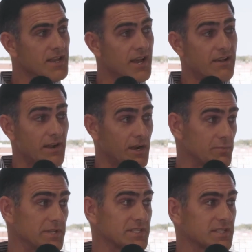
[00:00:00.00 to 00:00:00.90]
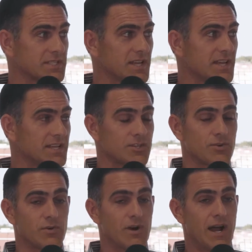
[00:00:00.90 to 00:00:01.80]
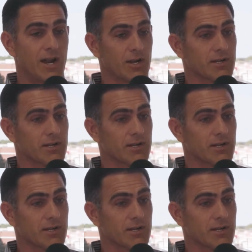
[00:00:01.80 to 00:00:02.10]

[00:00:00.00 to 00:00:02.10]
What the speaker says: of our business. So our